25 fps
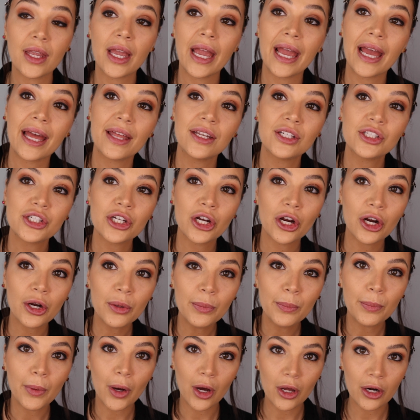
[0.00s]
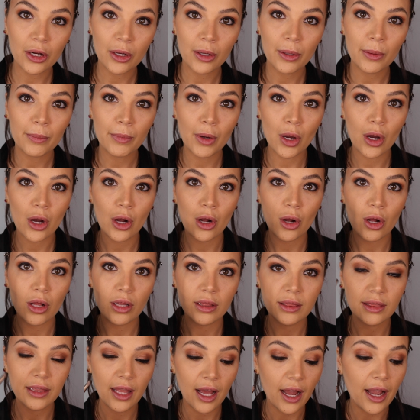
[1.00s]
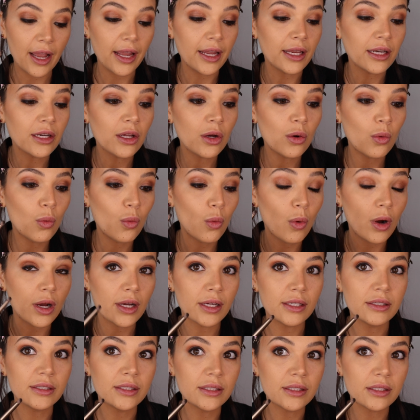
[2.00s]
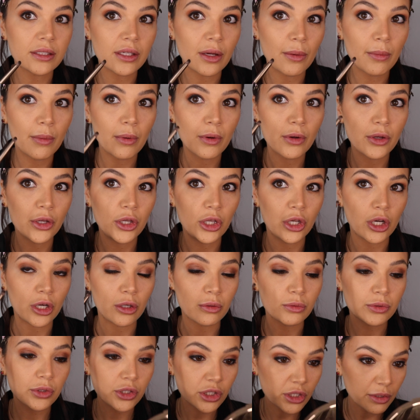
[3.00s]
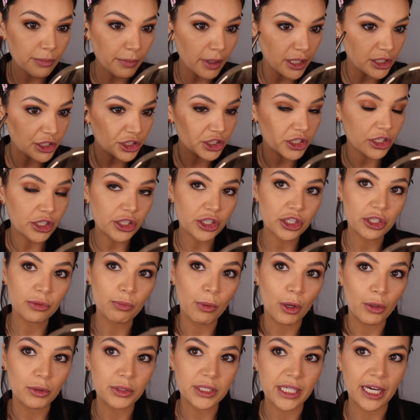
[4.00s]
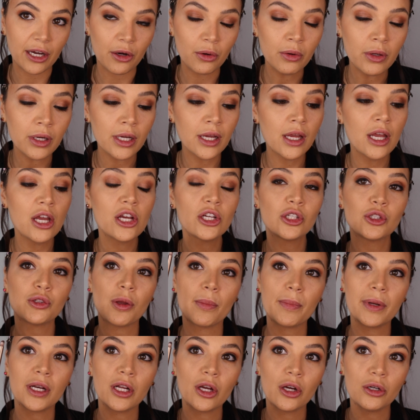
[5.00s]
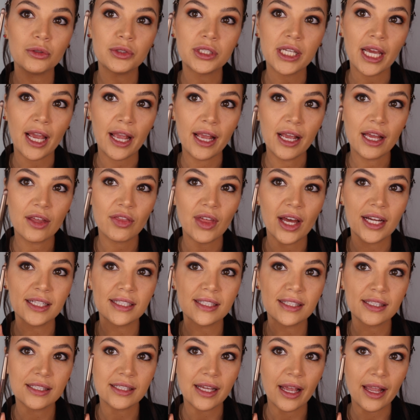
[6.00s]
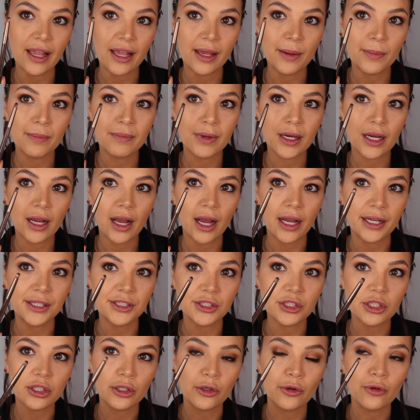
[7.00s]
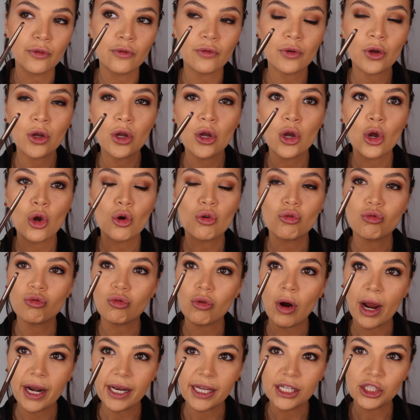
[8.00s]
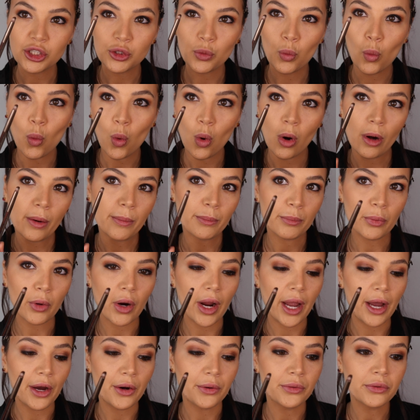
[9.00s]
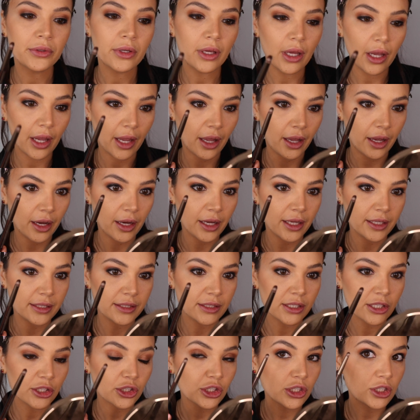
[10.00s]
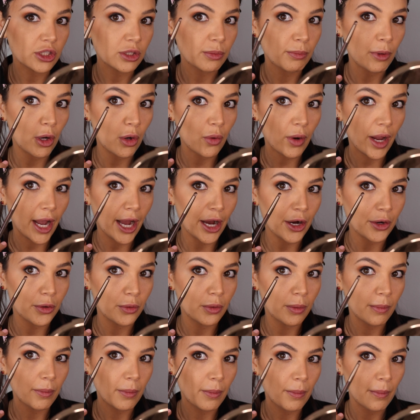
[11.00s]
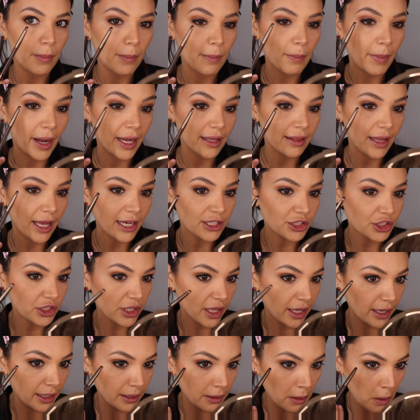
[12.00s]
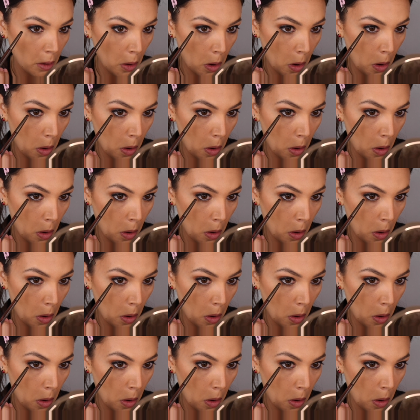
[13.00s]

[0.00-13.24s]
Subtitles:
And her bottom line was, you know, smudged and smoked out. So I'm gonna go take that same kind of reddish warm brown and smoke out my lash line.